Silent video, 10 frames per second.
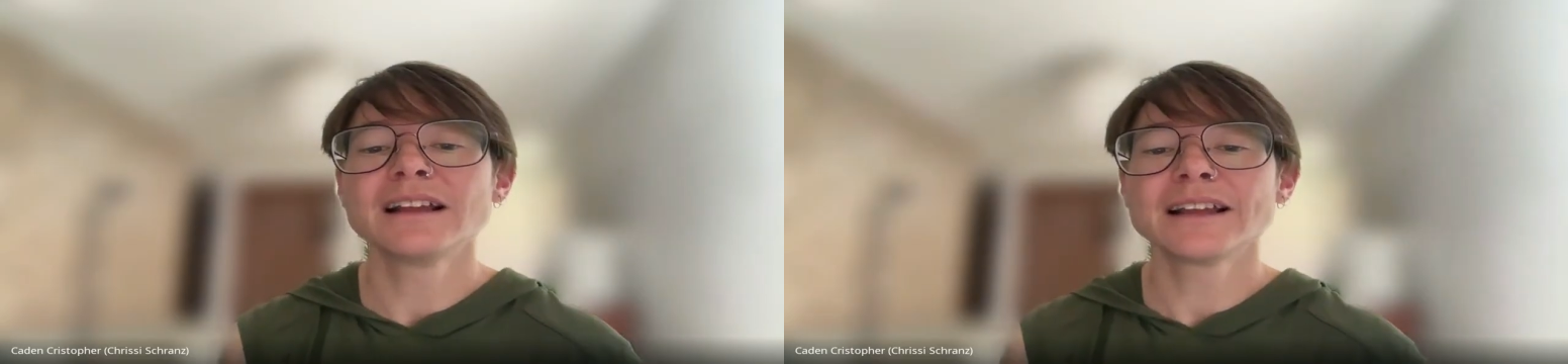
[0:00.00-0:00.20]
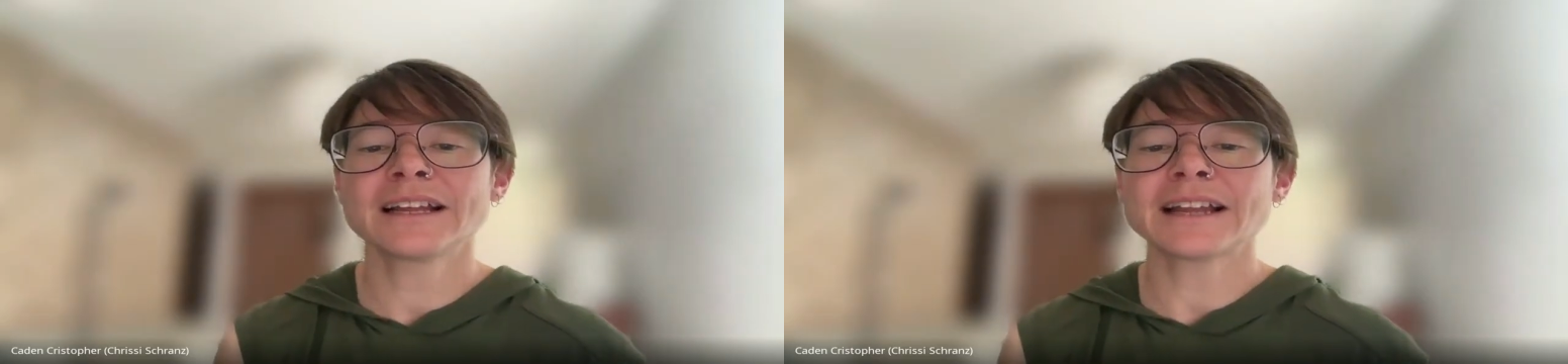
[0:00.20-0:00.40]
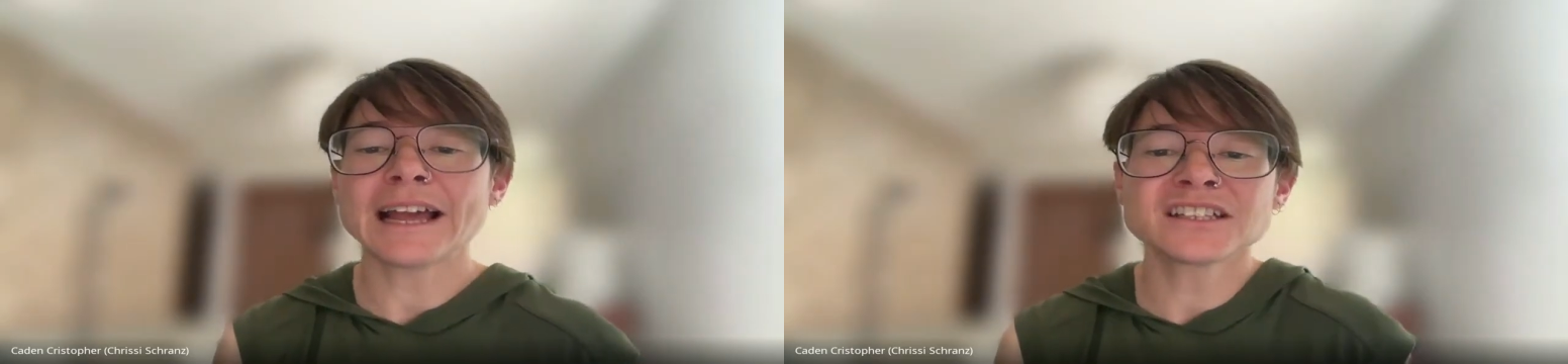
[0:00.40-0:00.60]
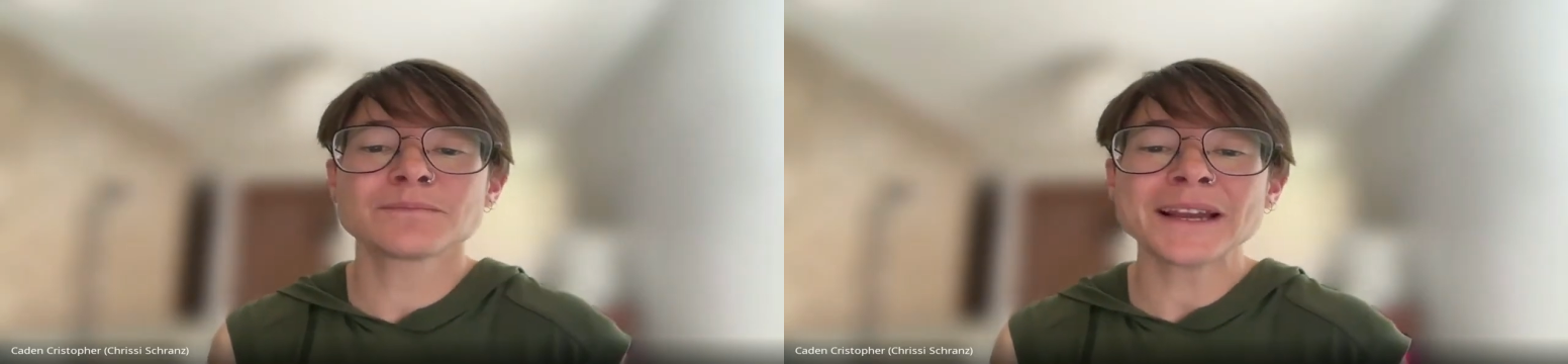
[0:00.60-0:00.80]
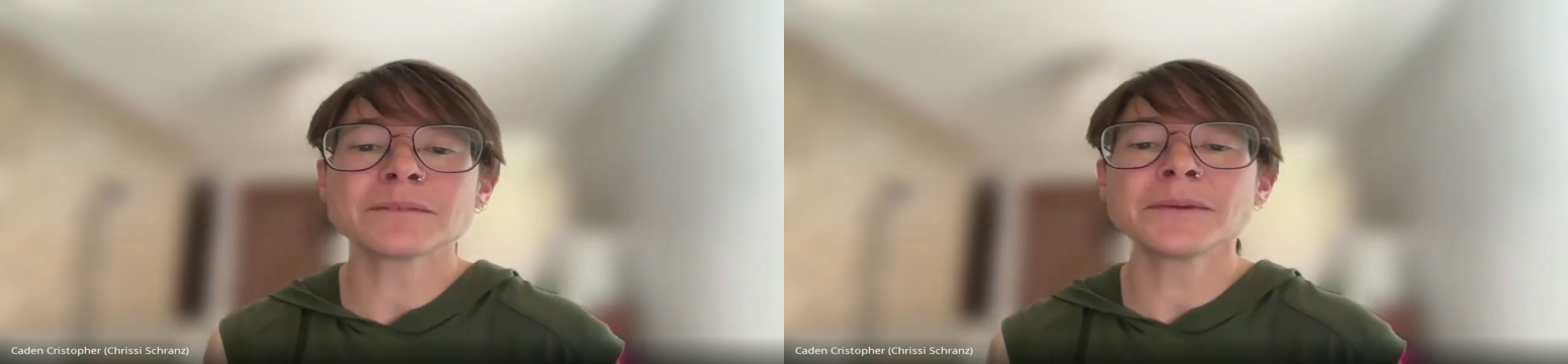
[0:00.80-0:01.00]
And I
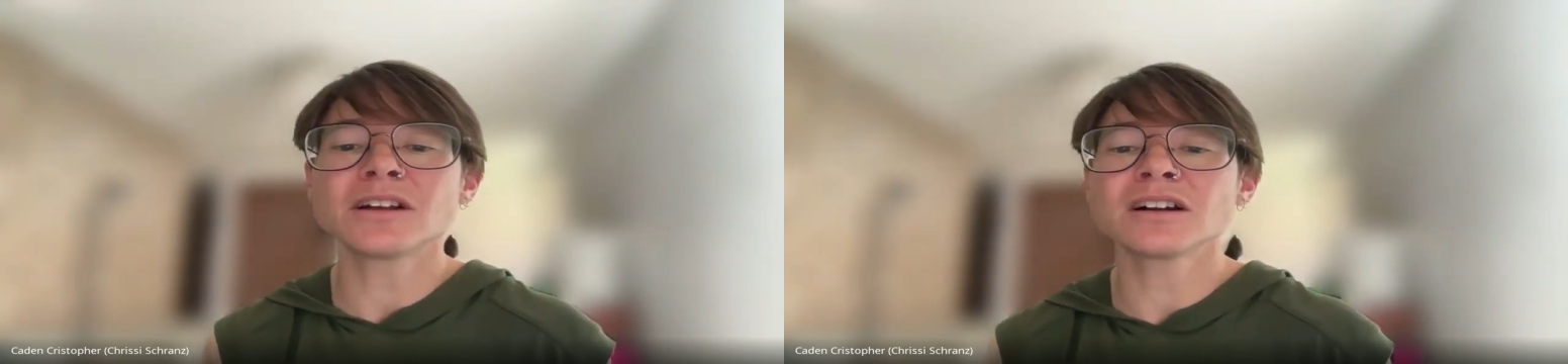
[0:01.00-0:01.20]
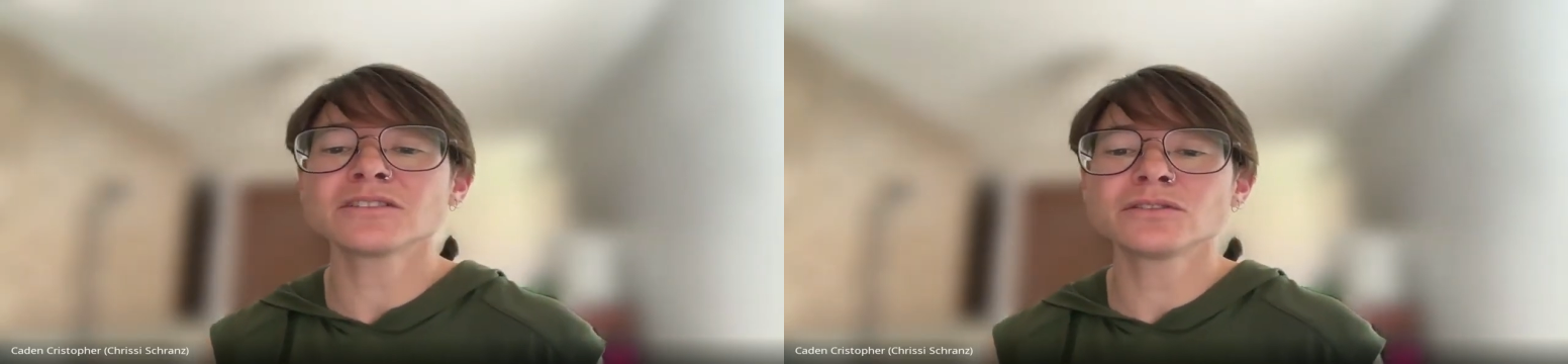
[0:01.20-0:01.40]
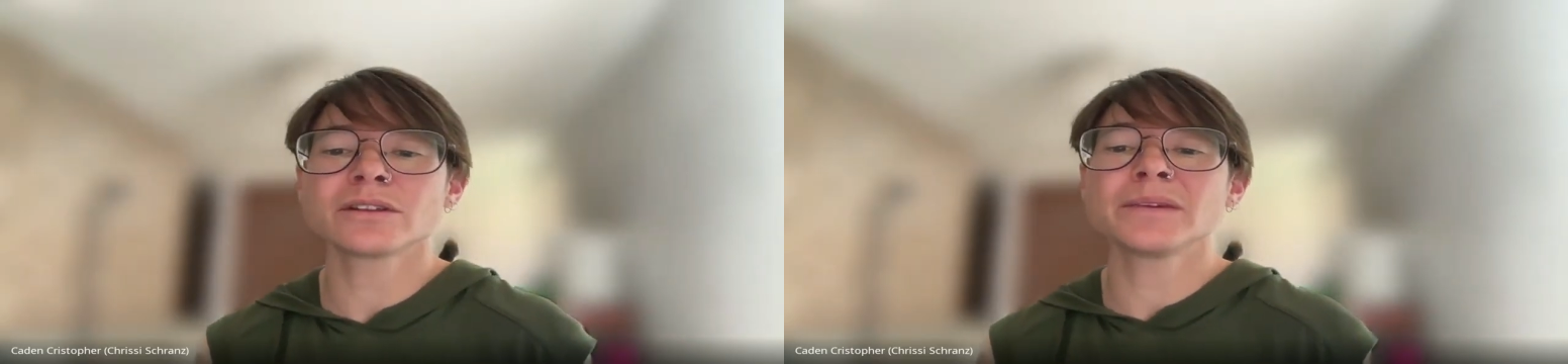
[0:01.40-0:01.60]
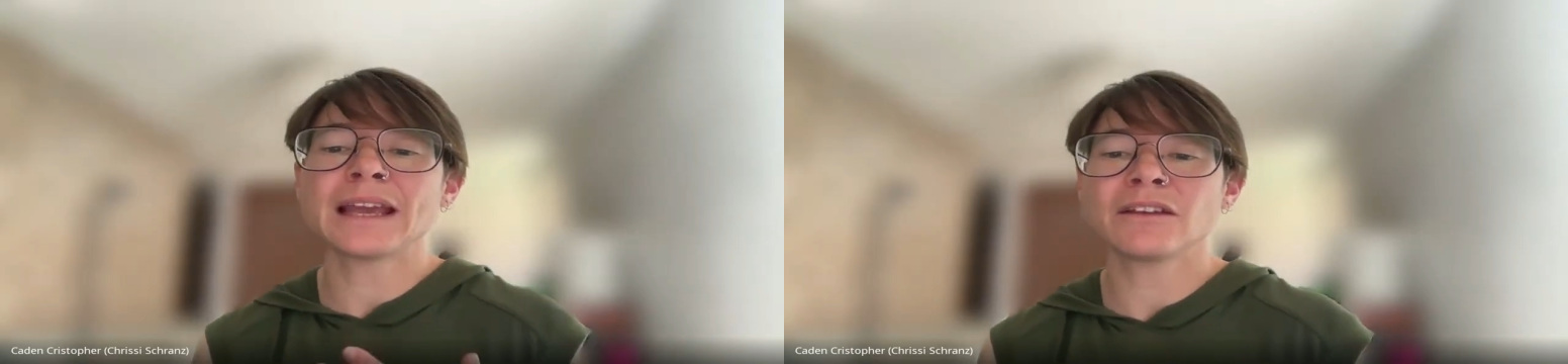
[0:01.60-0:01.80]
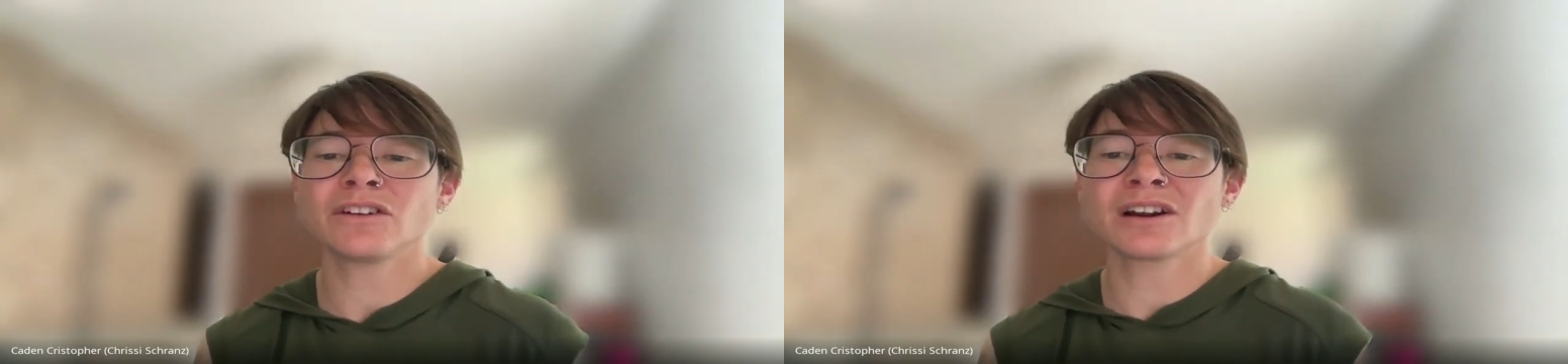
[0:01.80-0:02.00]
expect my dog to do the
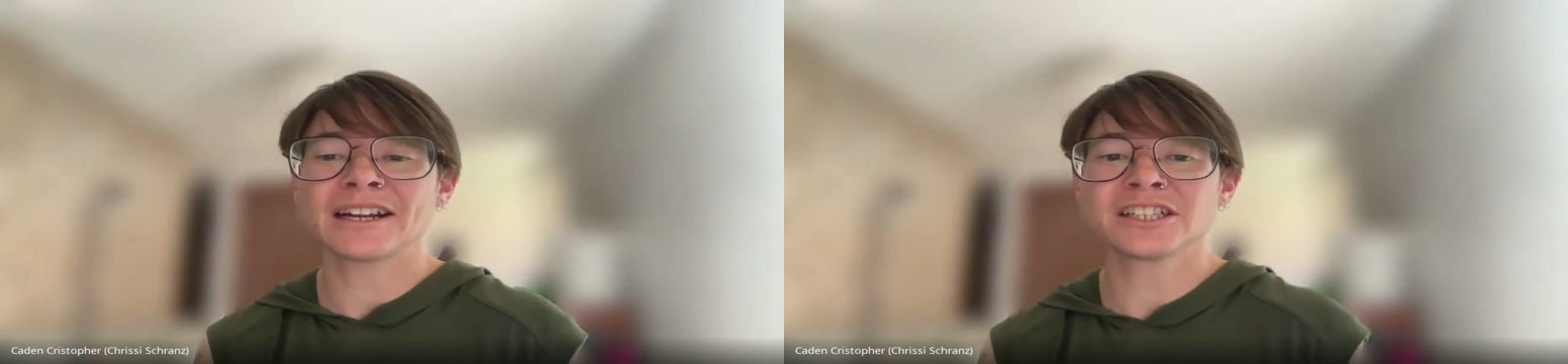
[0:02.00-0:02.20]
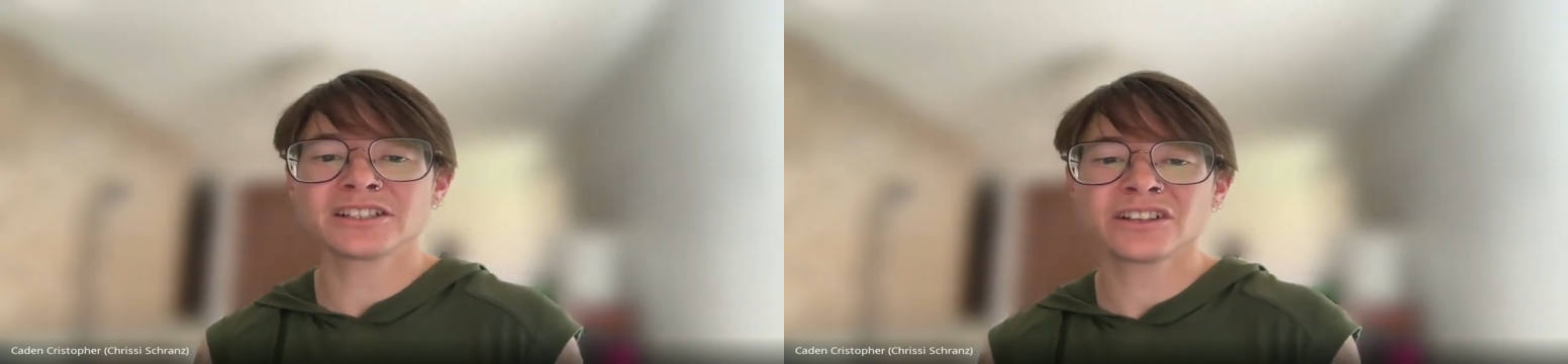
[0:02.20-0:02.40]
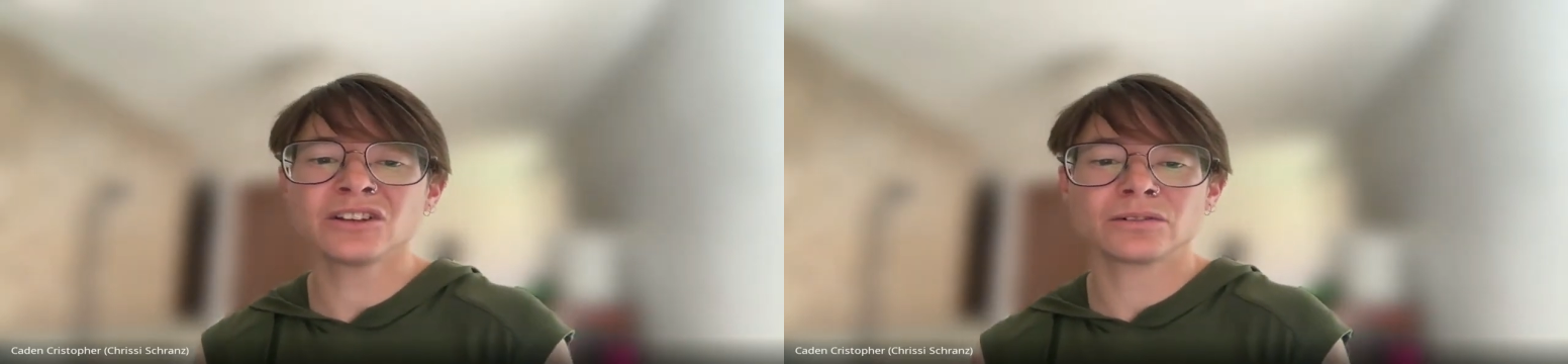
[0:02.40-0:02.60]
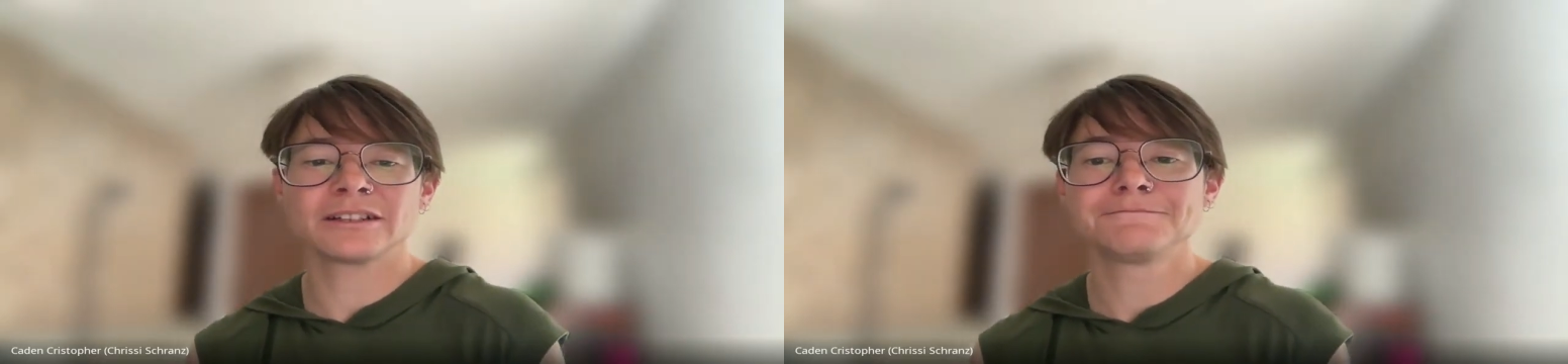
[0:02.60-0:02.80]
behavior I just cued.